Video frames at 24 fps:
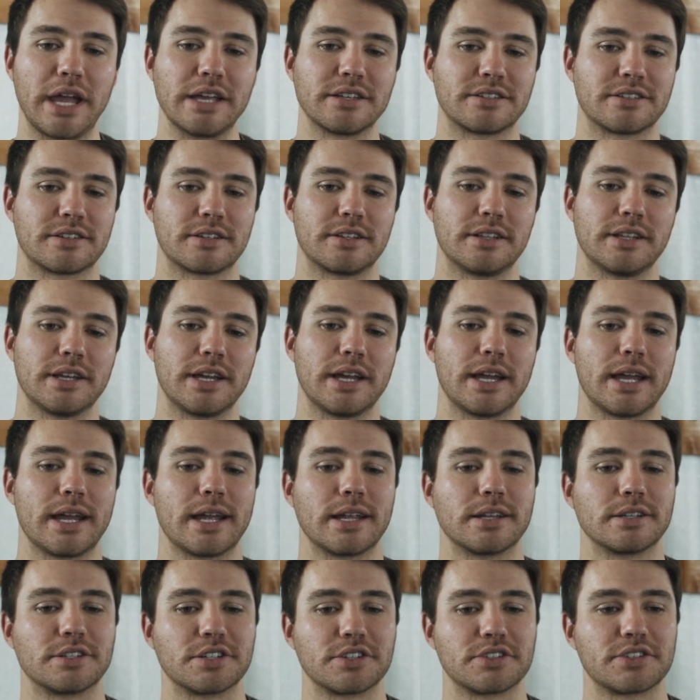
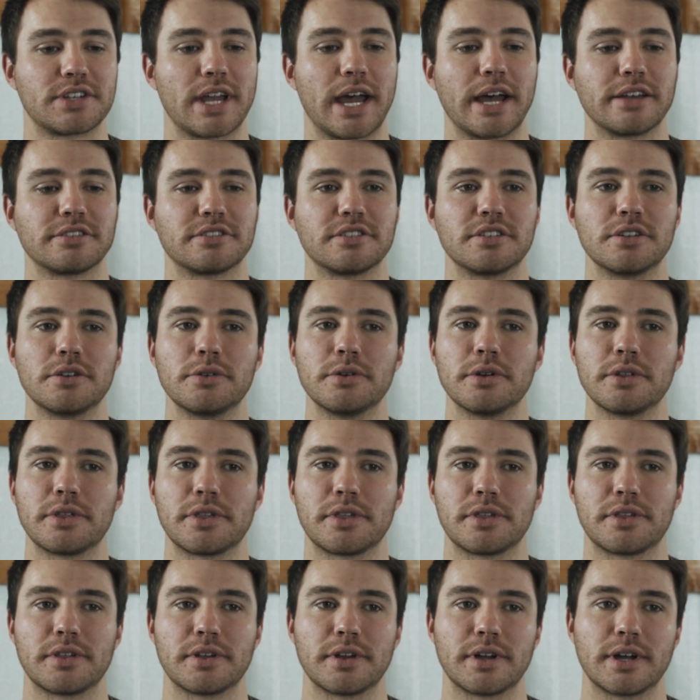basically just has to do
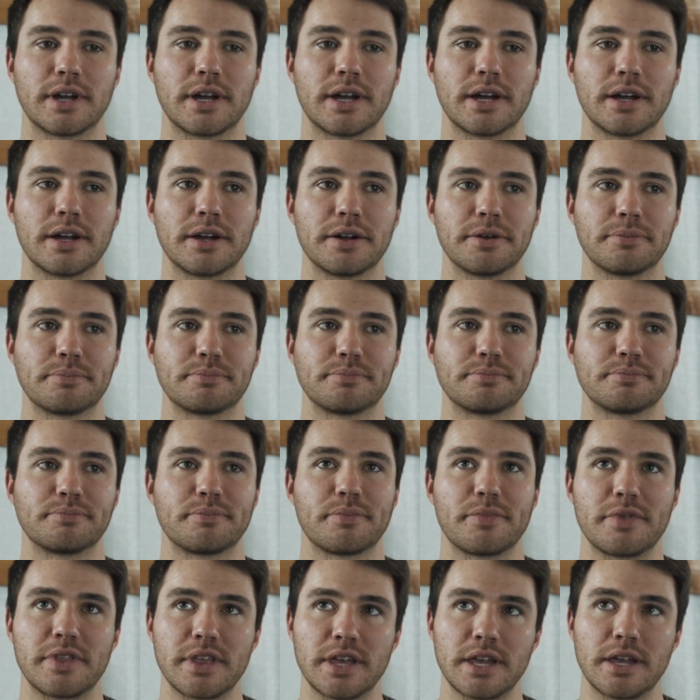with
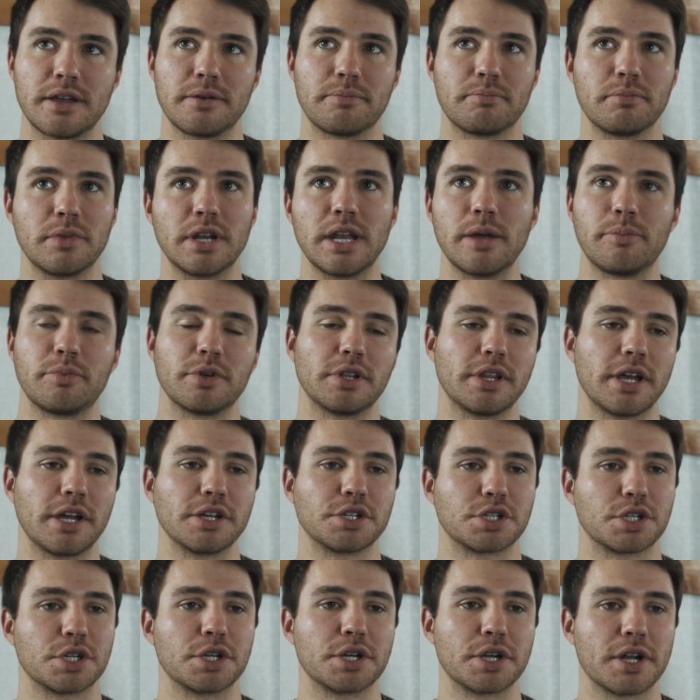the
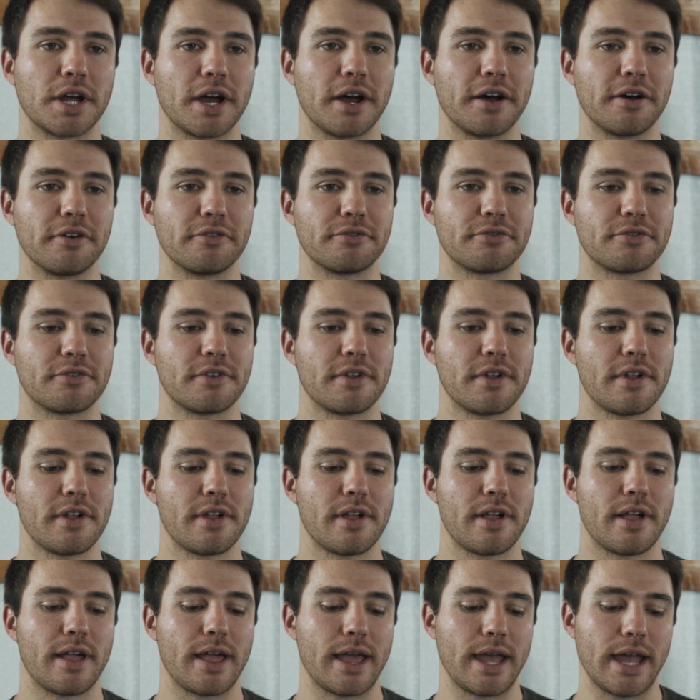manipulation of
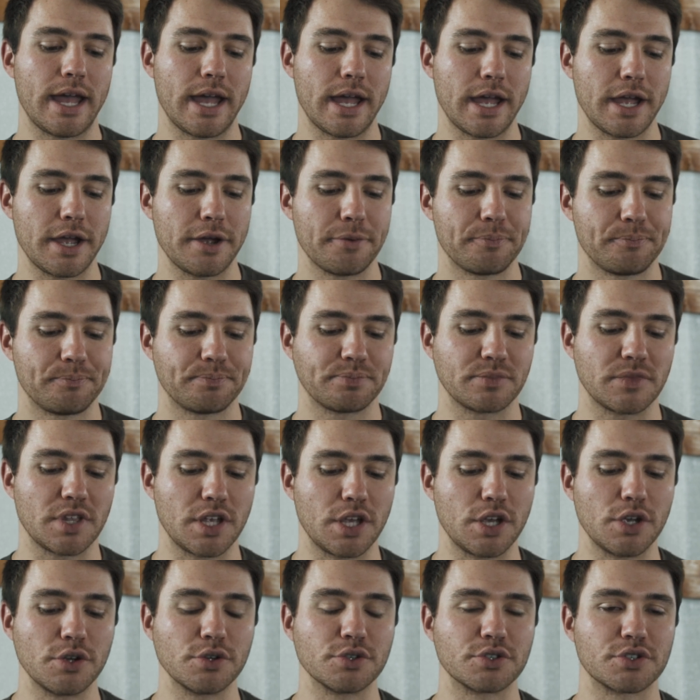a
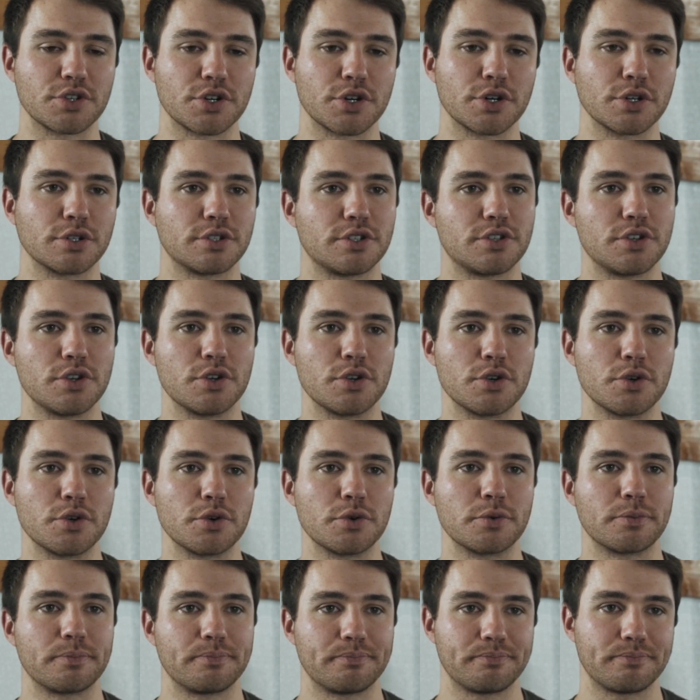user
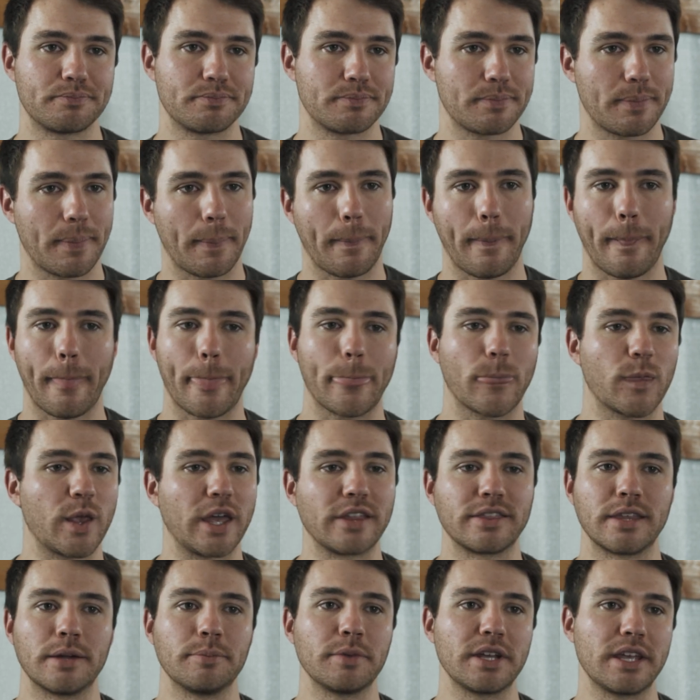to
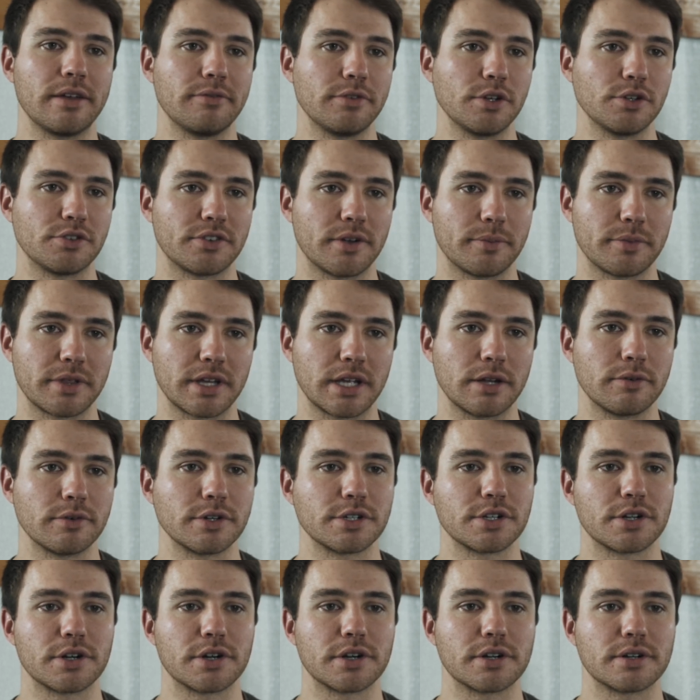get them to give you something in
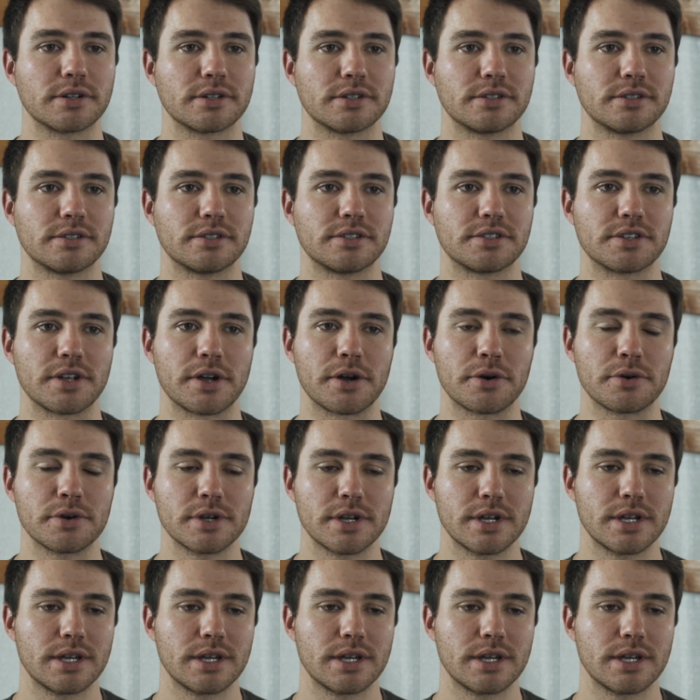return. So